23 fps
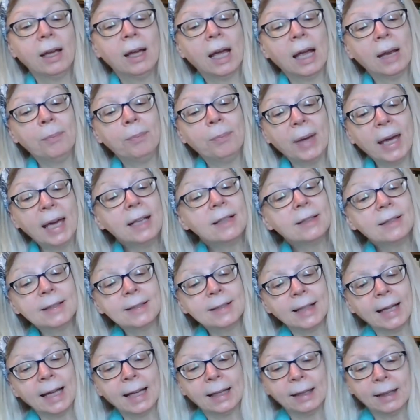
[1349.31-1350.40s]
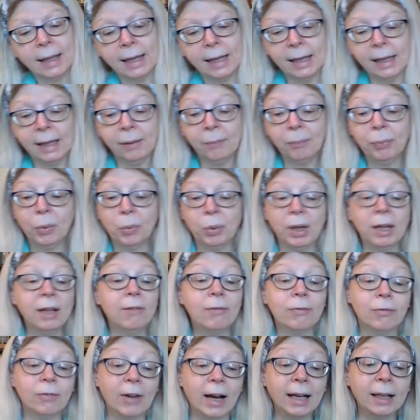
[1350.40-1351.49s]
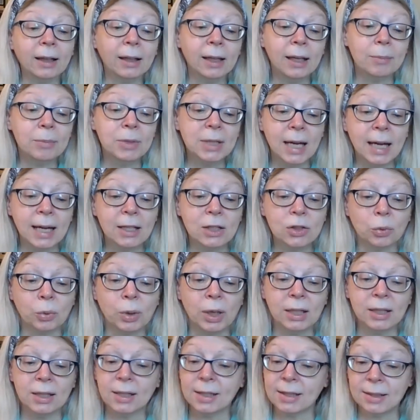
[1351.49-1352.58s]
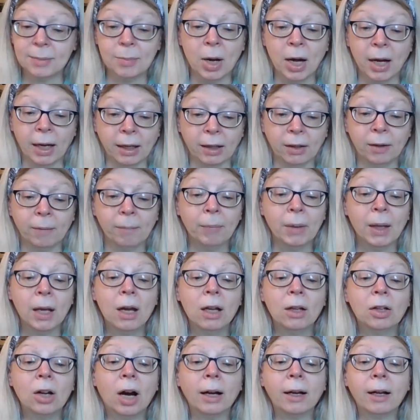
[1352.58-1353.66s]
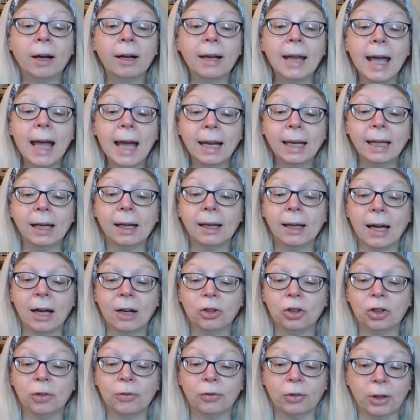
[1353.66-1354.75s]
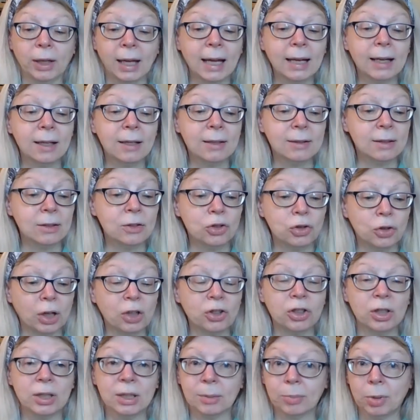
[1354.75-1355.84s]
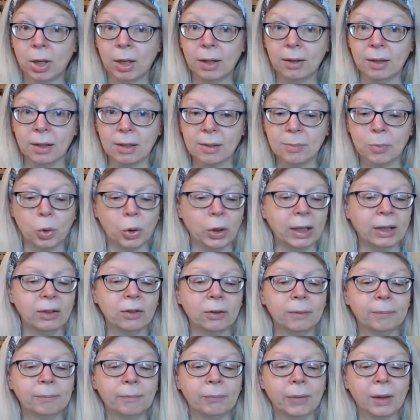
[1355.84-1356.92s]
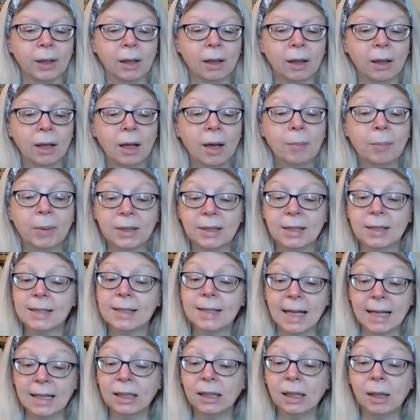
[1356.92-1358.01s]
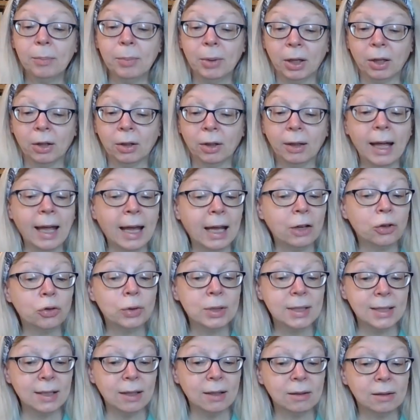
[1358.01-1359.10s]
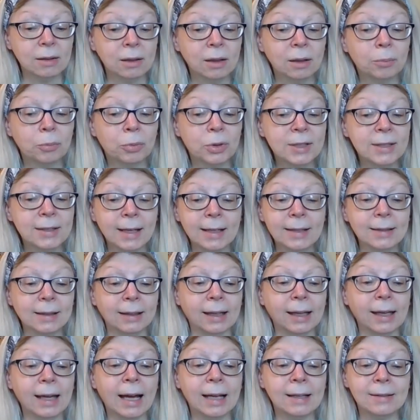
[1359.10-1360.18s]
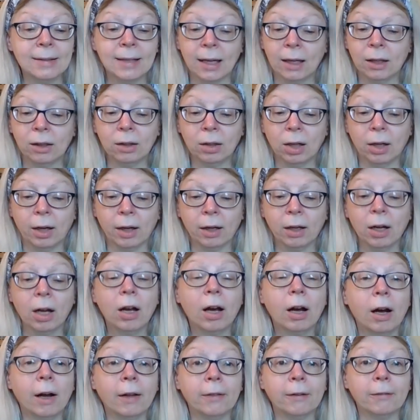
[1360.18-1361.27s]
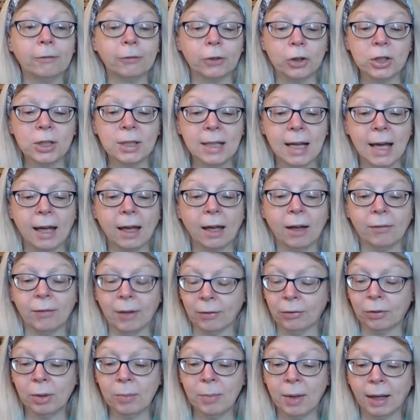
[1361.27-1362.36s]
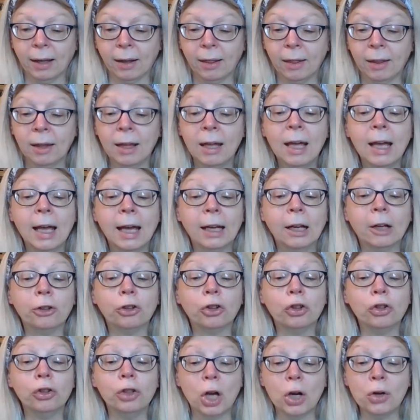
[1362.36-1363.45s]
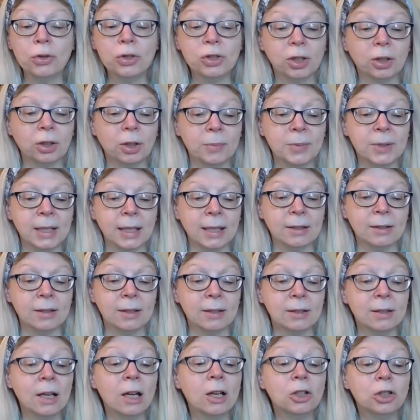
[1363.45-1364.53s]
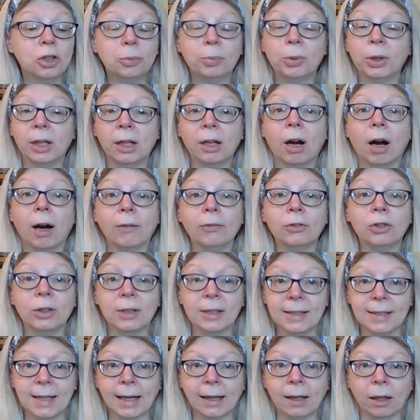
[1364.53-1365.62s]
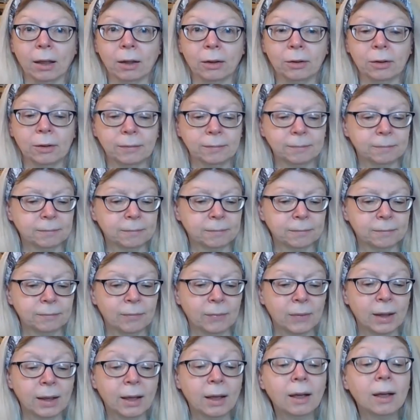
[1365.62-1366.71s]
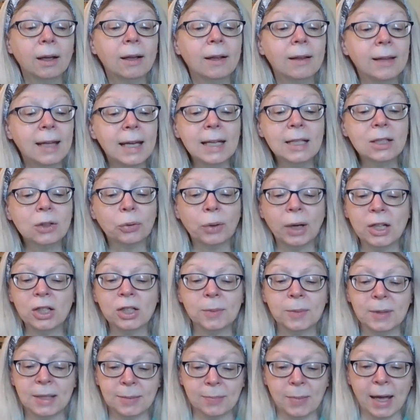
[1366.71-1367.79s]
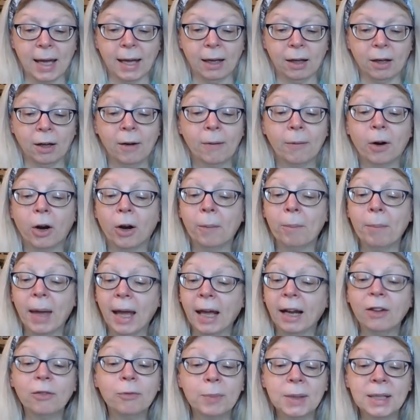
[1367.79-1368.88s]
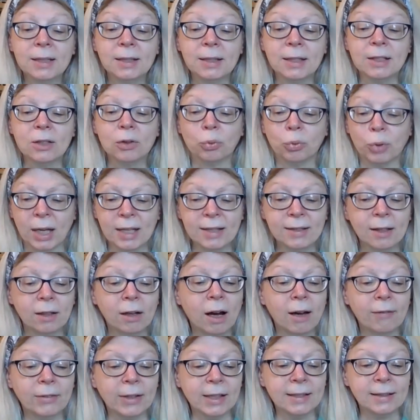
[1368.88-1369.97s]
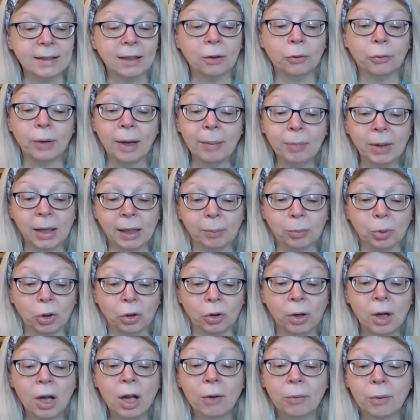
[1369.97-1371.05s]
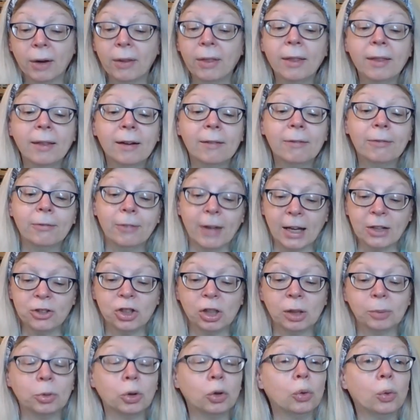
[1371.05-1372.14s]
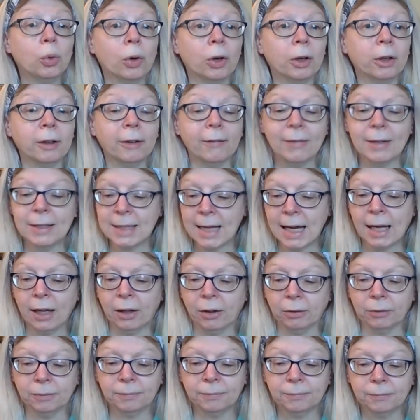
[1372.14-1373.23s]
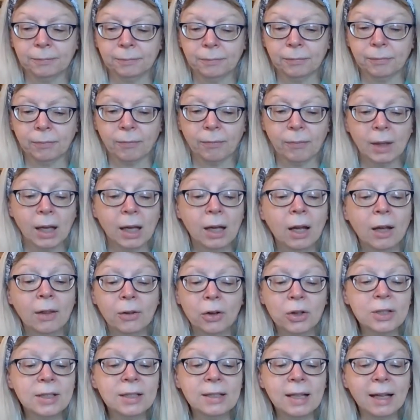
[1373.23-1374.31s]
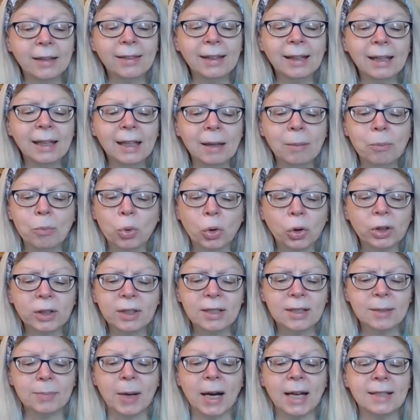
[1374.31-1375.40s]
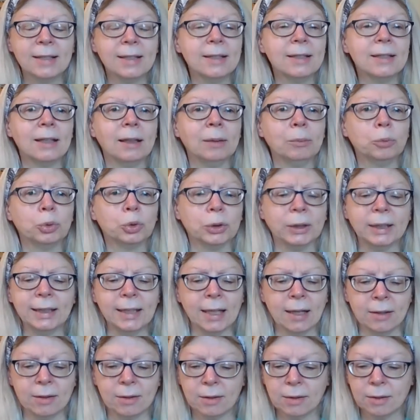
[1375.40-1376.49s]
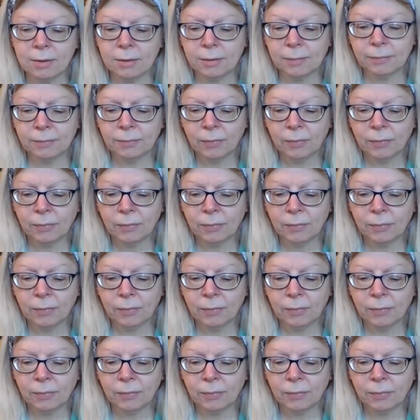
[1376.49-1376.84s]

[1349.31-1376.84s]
And begs his landlady, when he finally obtains one to his mind, not on any account to forget his instructions upon this point, but to send in a bill and receipt precisely at 10 o'clock on the first day of every month, and under no circumstances to put it off to the second. These arrangements made, our man of business rents an office in a reputable rather than a fashionable quarter of the town. There is nothing he more despises than pretense.